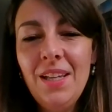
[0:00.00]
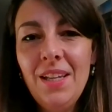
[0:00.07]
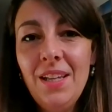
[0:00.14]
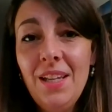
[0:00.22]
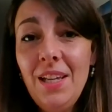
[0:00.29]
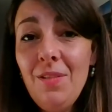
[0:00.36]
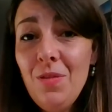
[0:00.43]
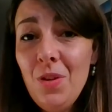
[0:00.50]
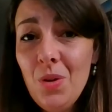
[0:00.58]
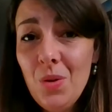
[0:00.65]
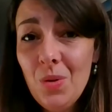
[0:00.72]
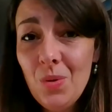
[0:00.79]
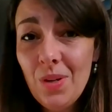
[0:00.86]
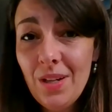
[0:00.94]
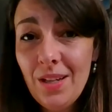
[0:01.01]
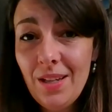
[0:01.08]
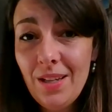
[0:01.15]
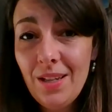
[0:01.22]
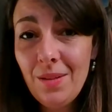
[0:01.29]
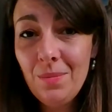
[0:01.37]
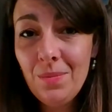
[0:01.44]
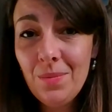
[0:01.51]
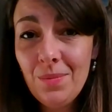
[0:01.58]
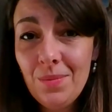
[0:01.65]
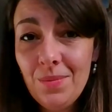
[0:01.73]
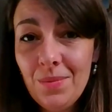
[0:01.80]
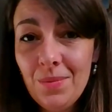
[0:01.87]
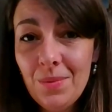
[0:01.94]
if you
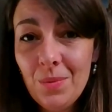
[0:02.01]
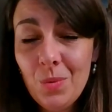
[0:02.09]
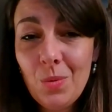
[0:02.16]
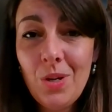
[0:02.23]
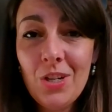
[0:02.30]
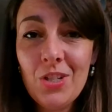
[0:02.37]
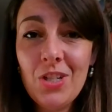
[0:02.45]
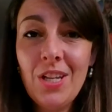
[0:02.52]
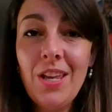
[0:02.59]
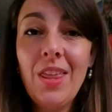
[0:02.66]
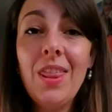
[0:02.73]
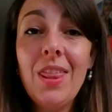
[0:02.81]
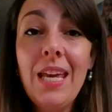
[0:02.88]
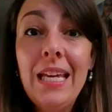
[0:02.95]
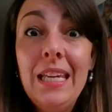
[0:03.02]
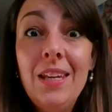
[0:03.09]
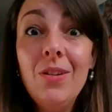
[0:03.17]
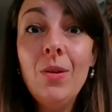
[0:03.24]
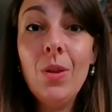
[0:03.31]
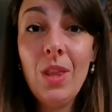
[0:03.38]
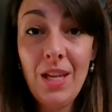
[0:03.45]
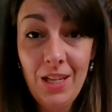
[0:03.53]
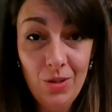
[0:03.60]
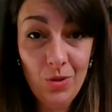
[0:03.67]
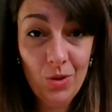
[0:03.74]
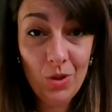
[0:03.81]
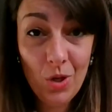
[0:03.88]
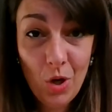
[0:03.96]
were watching, thank you
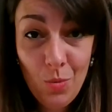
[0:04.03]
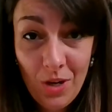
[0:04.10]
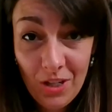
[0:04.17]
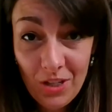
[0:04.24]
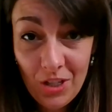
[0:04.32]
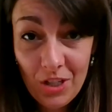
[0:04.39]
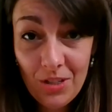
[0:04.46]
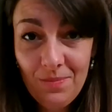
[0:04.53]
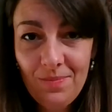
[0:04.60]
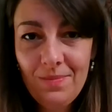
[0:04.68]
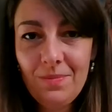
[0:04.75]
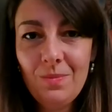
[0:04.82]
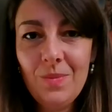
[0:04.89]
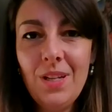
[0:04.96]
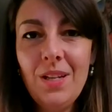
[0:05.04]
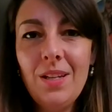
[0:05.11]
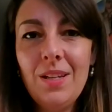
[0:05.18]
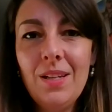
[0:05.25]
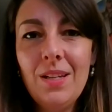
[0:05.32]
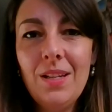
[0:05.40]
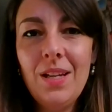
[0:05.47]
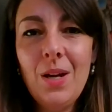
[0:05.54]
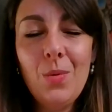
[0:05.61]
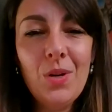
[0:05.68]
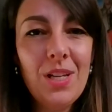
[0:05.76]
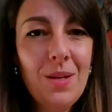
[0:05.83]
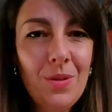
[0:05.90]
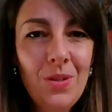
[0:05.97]
so much. I will
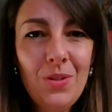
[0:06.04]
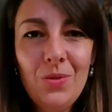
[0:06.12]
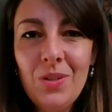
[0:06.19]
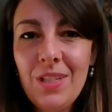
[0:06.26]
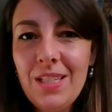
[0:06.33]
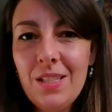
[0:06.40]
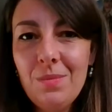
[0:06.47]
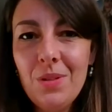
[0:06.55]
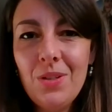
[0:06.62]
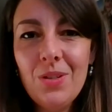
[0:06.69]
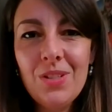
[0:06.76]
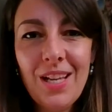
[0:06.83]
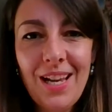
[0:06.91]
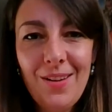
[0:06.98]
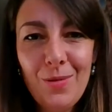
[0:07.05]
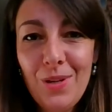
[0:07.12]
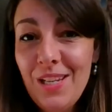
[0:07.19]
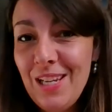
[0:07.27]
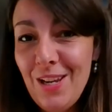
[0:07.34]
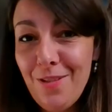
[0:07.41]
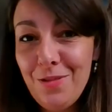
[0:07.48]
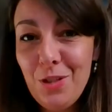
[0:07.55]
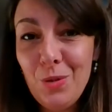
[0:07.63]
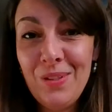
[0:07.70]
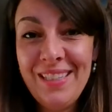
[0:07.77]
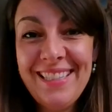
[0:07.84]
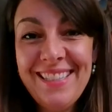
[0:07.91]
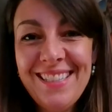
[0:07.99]
keep on doing this because I really love
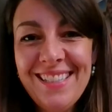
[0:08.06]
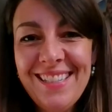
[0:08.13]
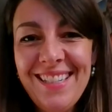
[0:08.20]
doing this.